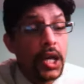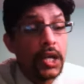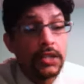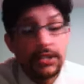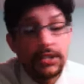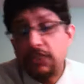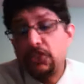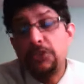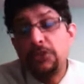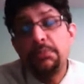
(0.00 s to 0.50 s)

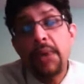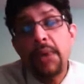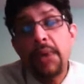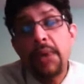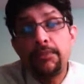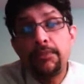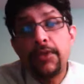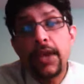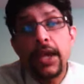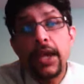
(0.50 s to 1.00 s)
that
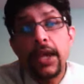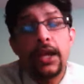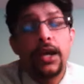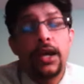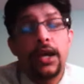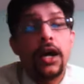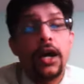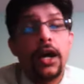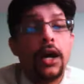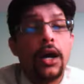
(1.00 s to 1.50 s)
Zimbabwe
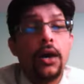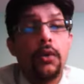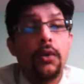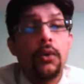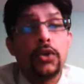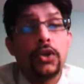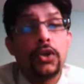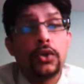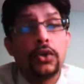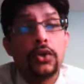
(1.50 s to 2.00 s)

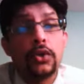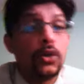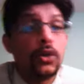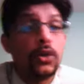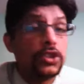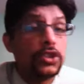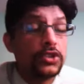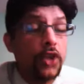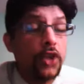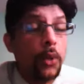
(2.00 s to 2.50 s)
wouldn't go
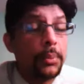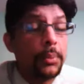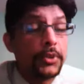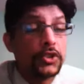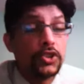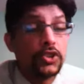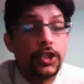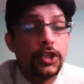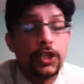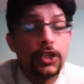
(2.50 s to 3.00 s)
this
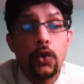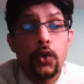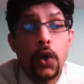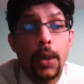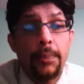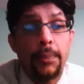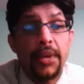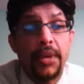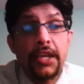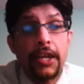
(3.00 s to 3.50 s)
opportunity, go
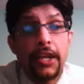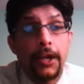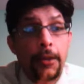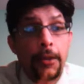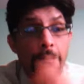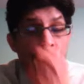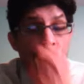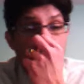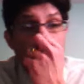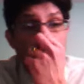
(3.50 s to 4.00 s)
a-begging,
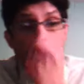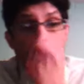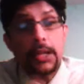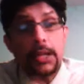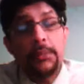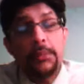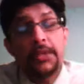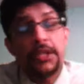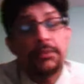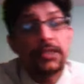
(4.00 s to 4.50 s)
as
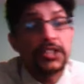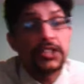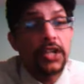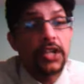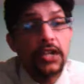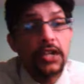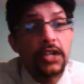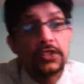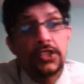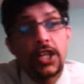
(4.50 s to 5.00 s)
Hamilton
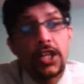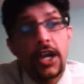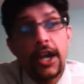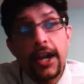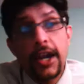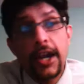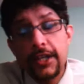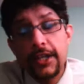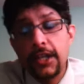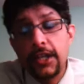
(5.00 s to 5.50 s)
Masakadza
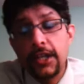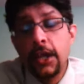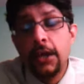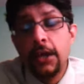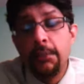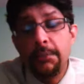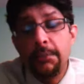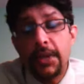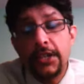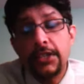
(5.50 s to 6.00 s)
and
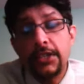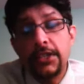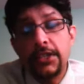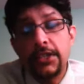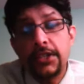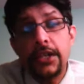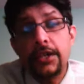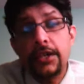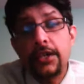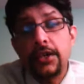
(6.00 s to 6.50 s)
Brendan
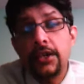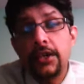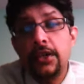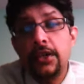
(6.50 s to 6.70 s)
Taylor